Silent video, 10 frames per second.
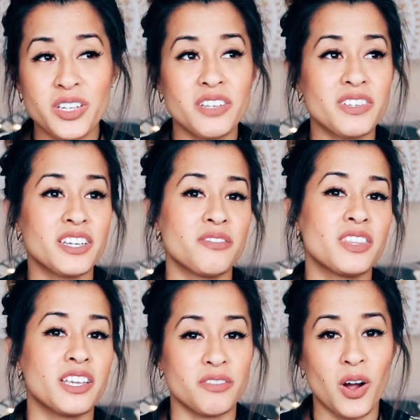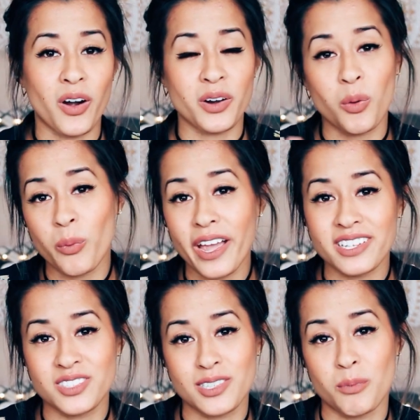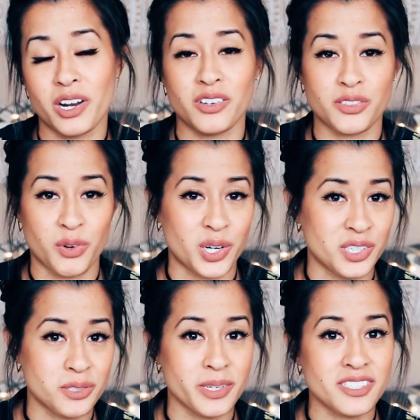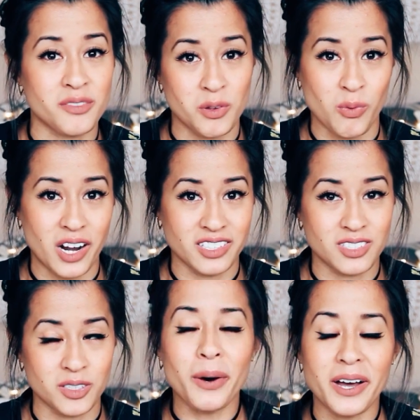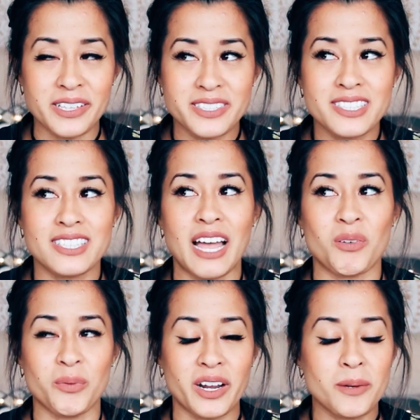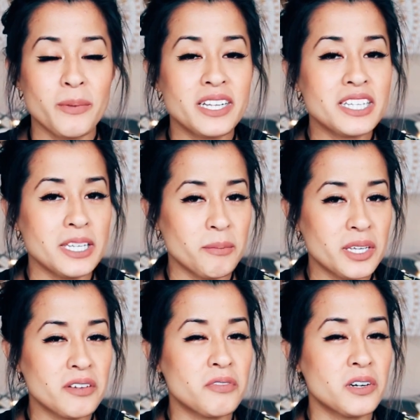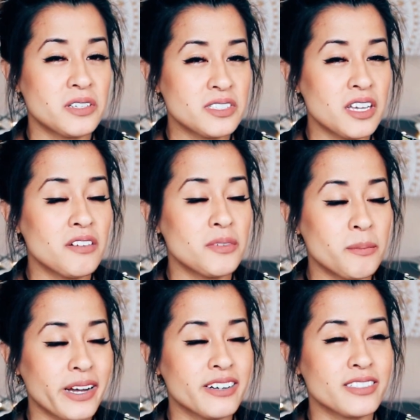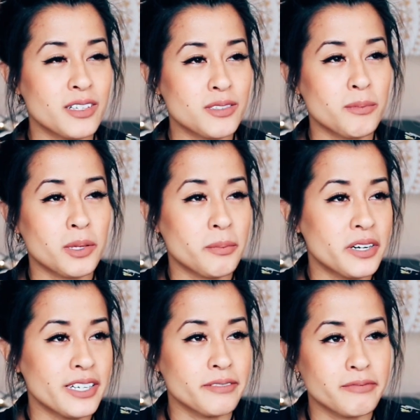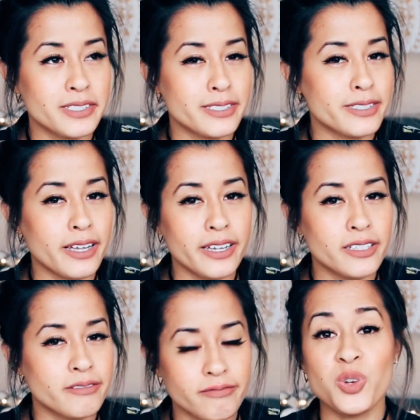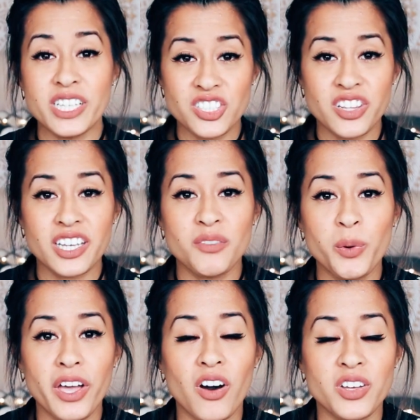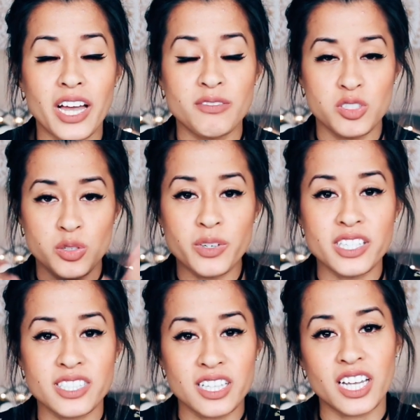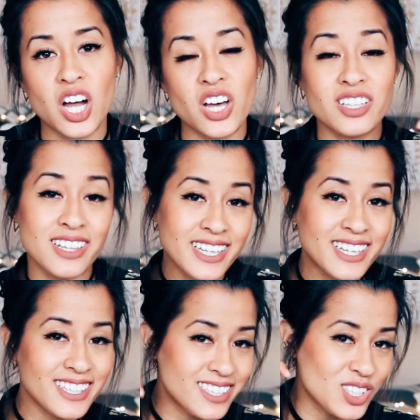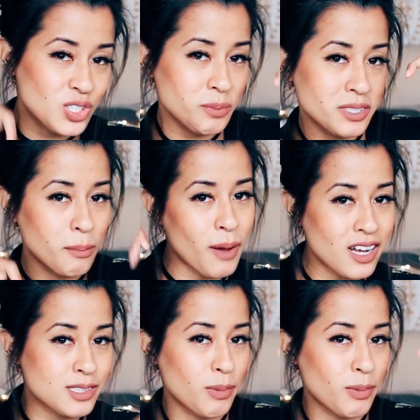could even give the gift card away to someone else for Christmas if you wanted to. But I would recommend keeping it for yourself and buying yourself something pretty. Just saying. To enter the giveaway, all you have to do is click on the link in the description box